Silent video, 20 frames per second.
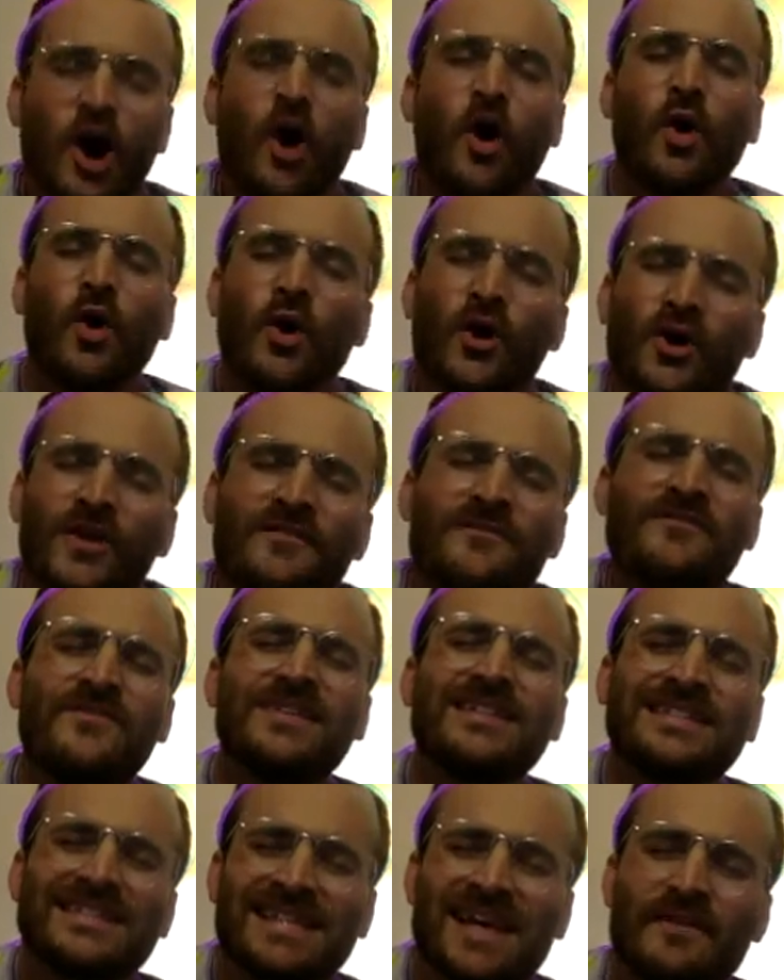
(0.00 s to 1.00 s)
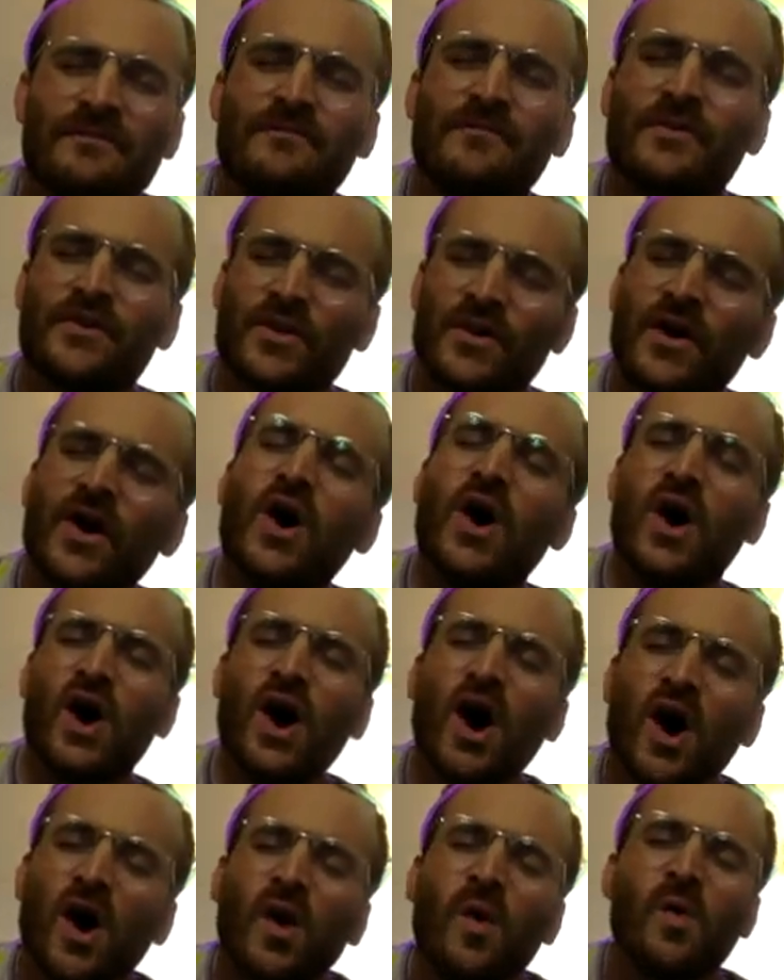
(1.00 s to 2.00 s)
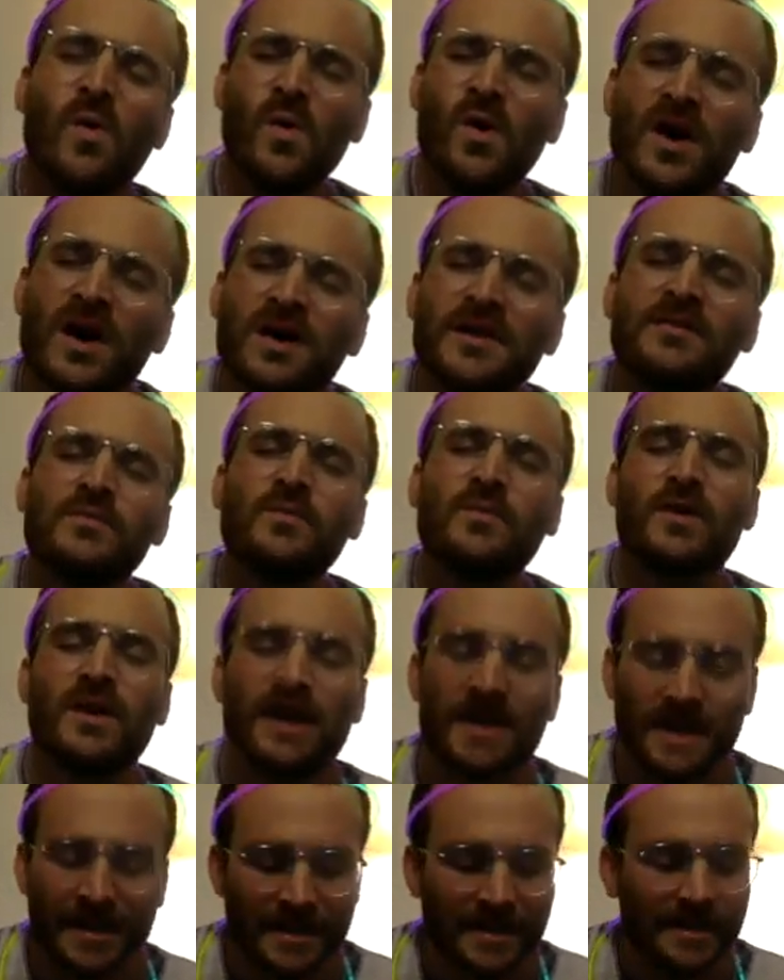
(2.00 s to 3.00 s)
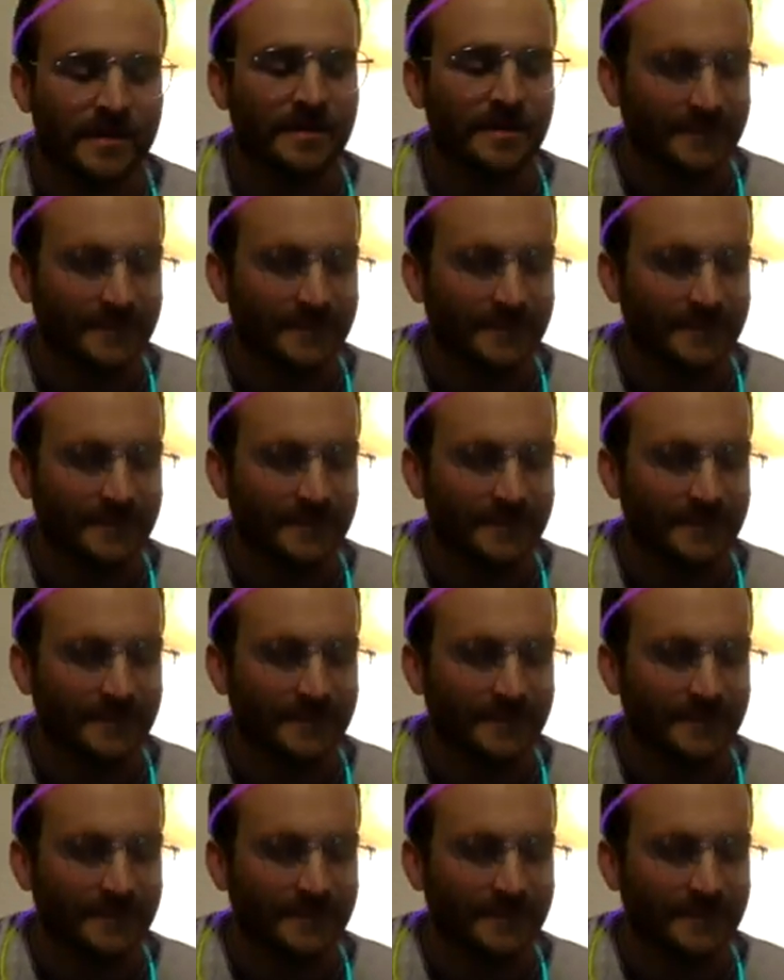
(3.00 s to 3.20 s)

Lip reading: or if it's ever all one way.